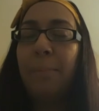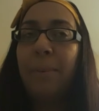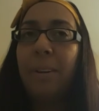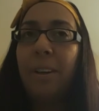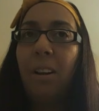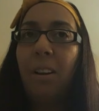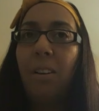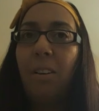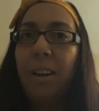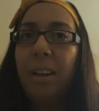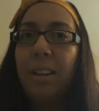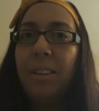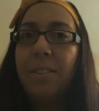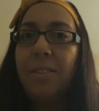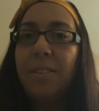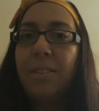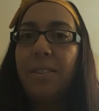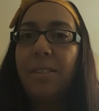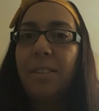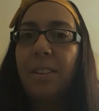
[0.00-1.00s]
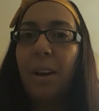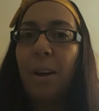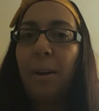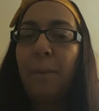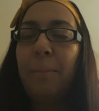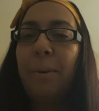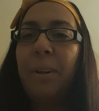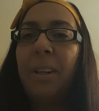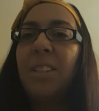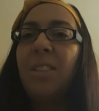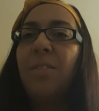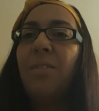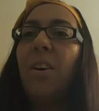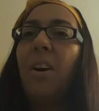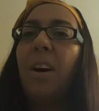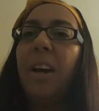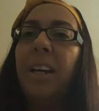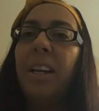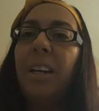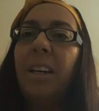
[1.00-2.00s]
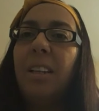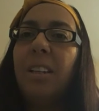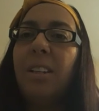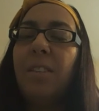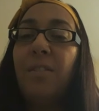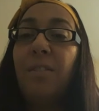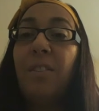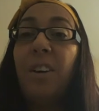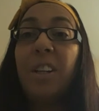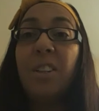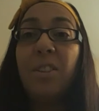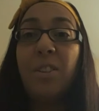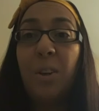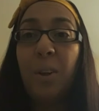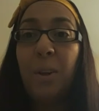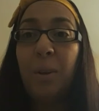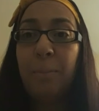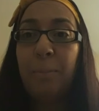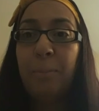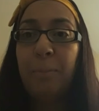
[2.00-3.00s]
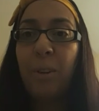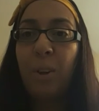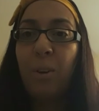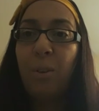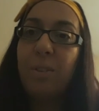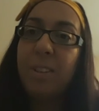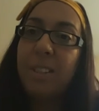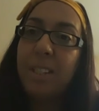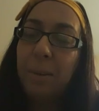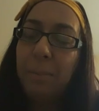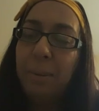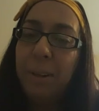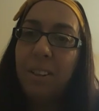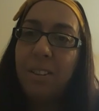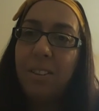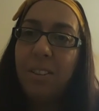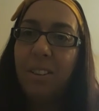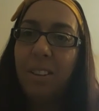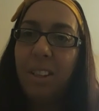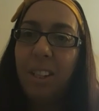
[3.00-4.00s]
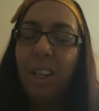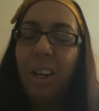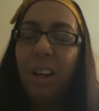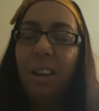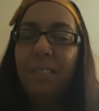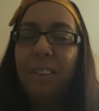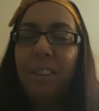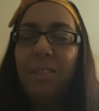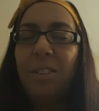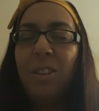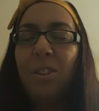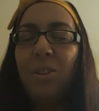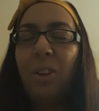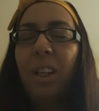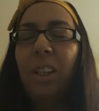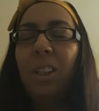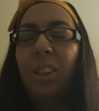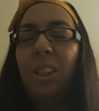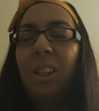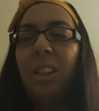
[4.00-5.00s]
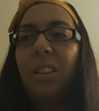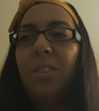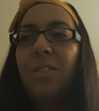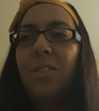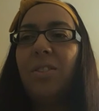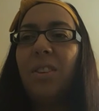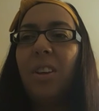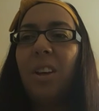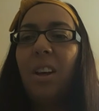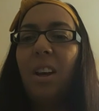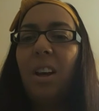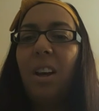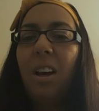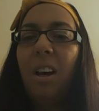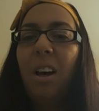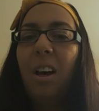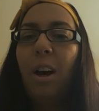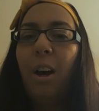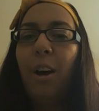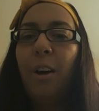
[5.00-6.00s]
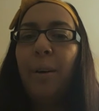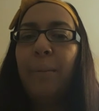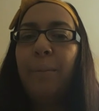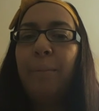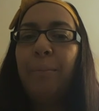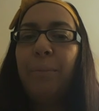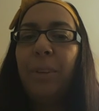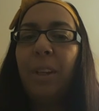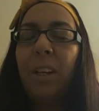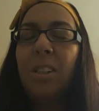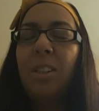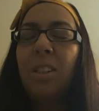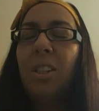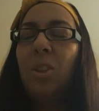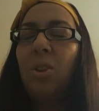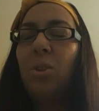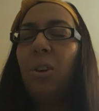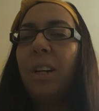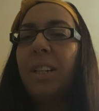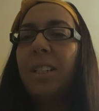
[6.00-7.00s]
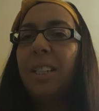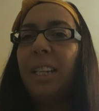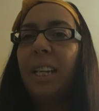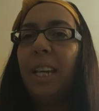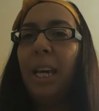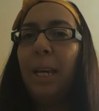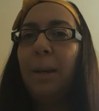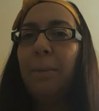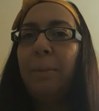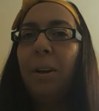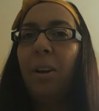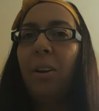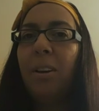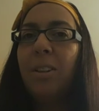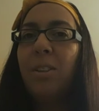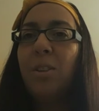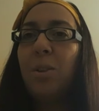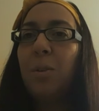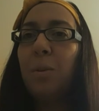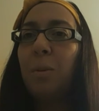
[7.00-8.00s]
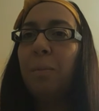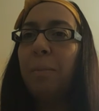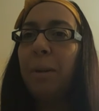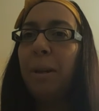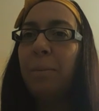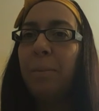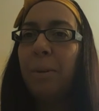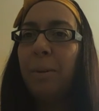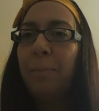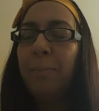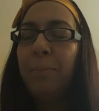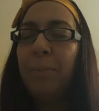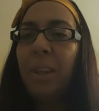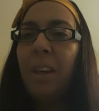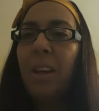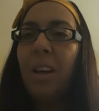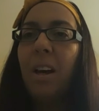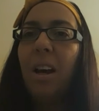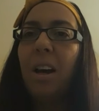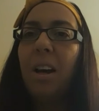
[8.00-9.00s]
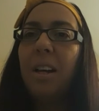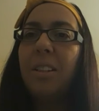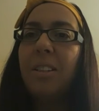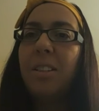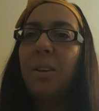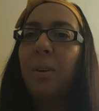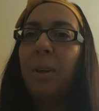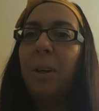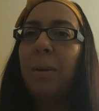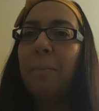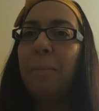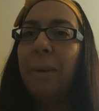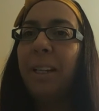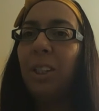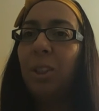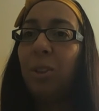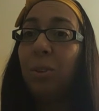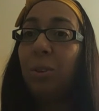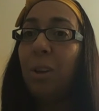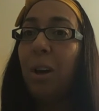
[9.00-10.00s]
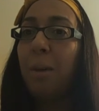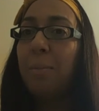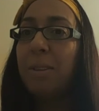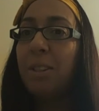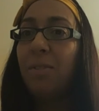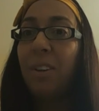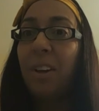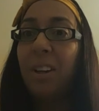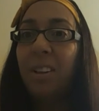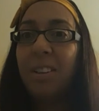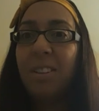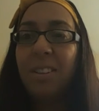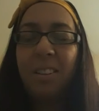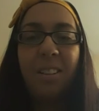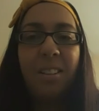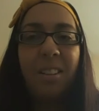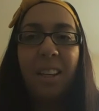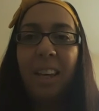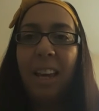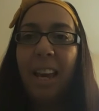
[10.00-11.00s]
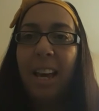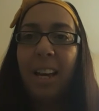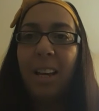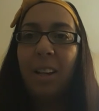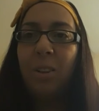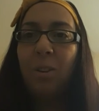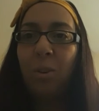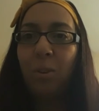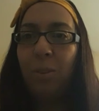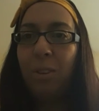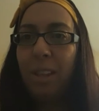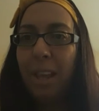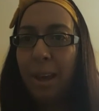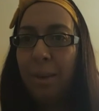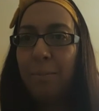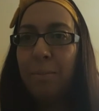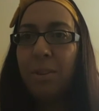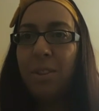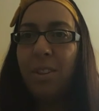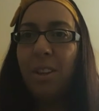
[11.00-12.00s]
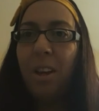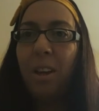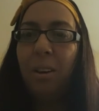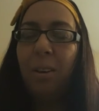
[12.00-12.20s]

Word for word: clients, but it's via Zoom, obviously, because of the COVID restrictions. I do try to keep clients to a minimum, so I can make sure that I'm as focused as I can on them. So